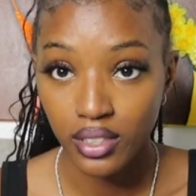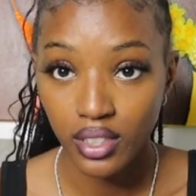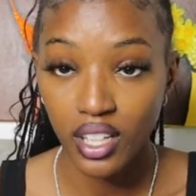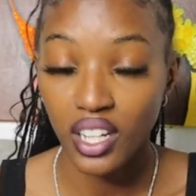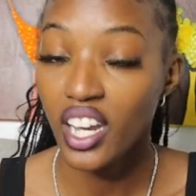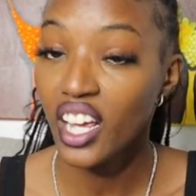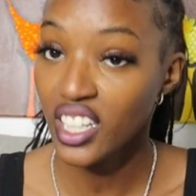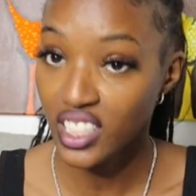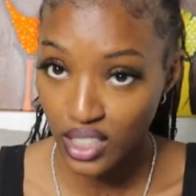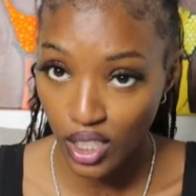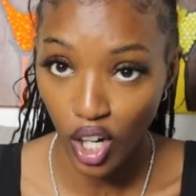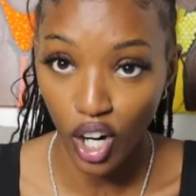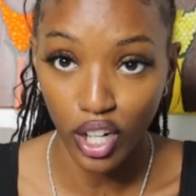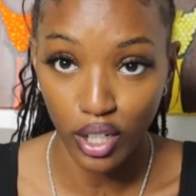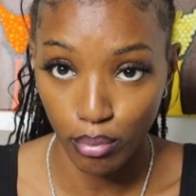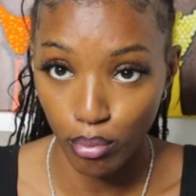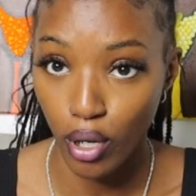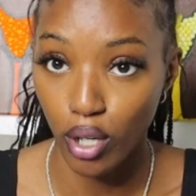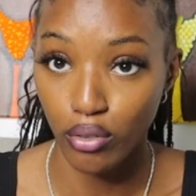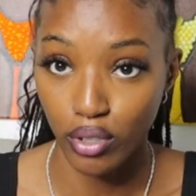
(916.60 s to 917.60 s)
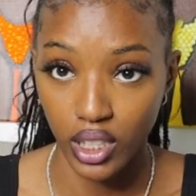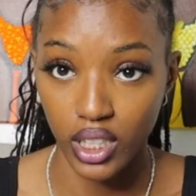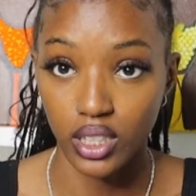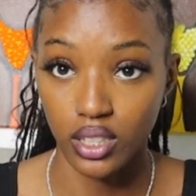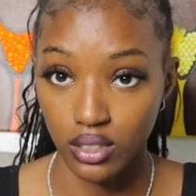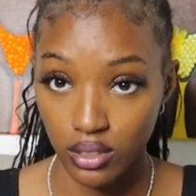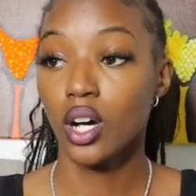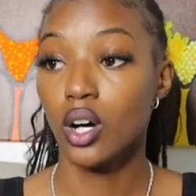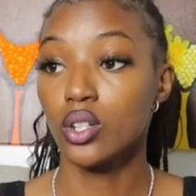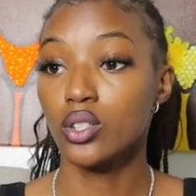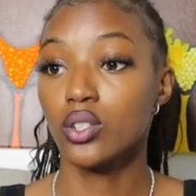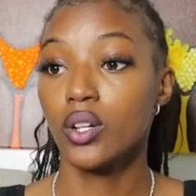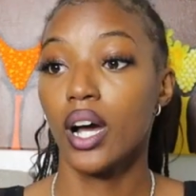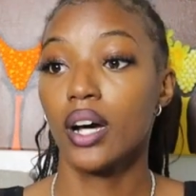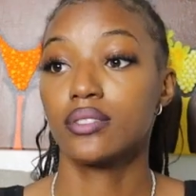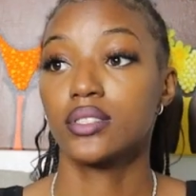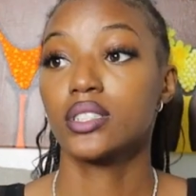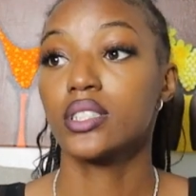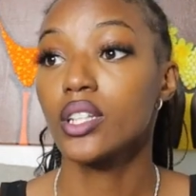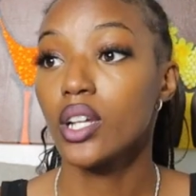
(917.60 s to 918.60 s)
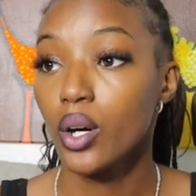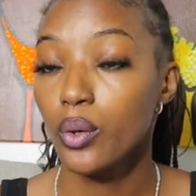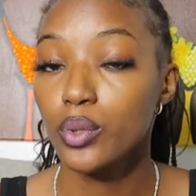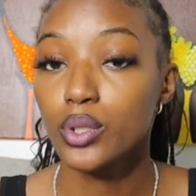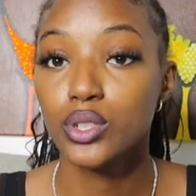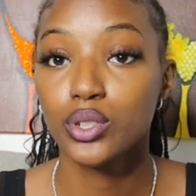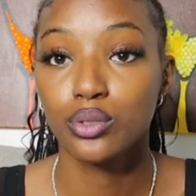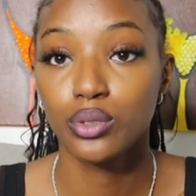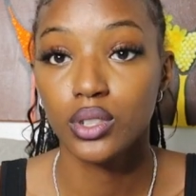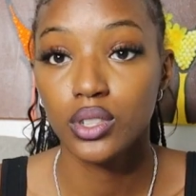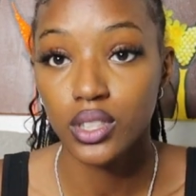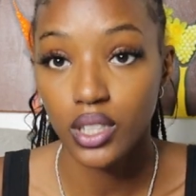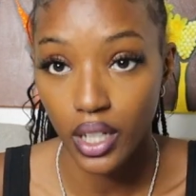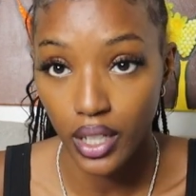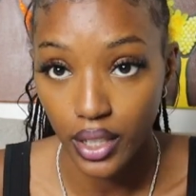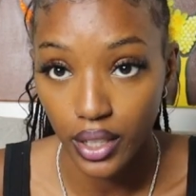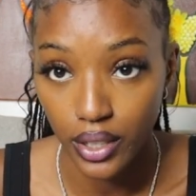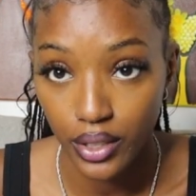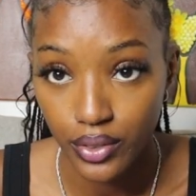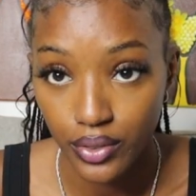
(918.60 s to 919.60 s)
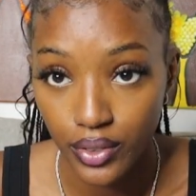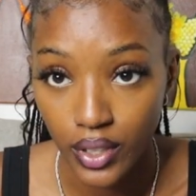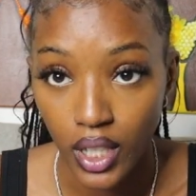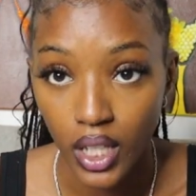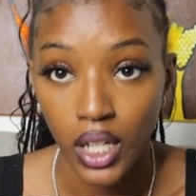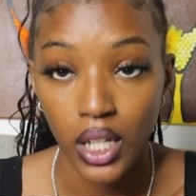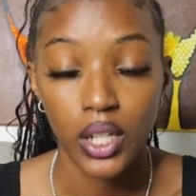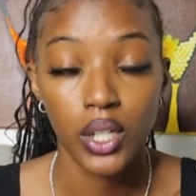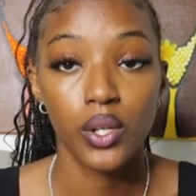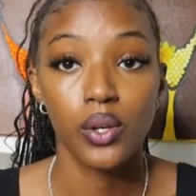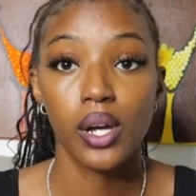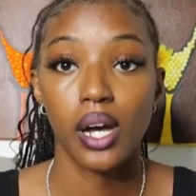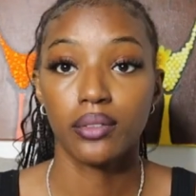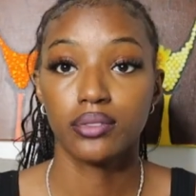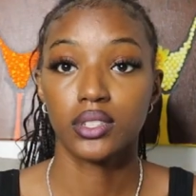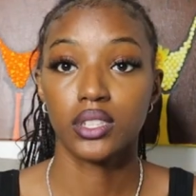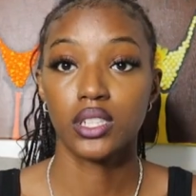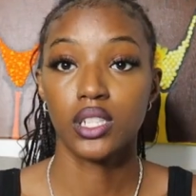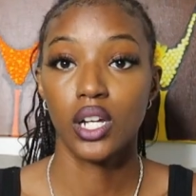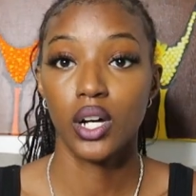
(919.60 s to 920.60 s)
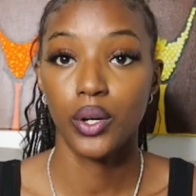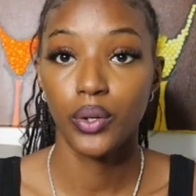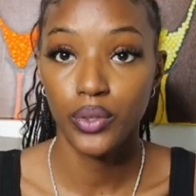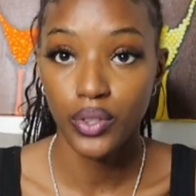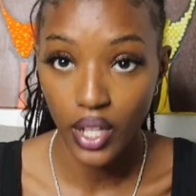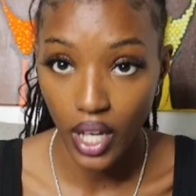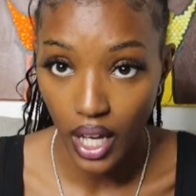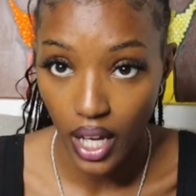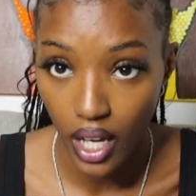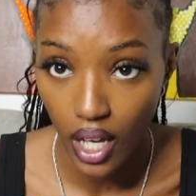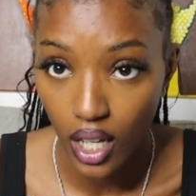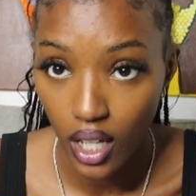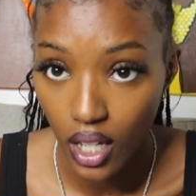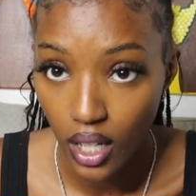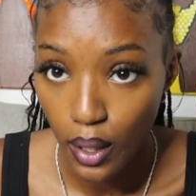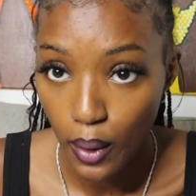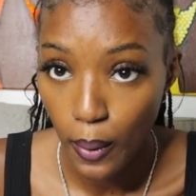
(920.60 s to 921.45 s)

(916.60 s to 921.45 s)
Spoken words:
The next heartbroken. So you have to know what you deserve. You have to know that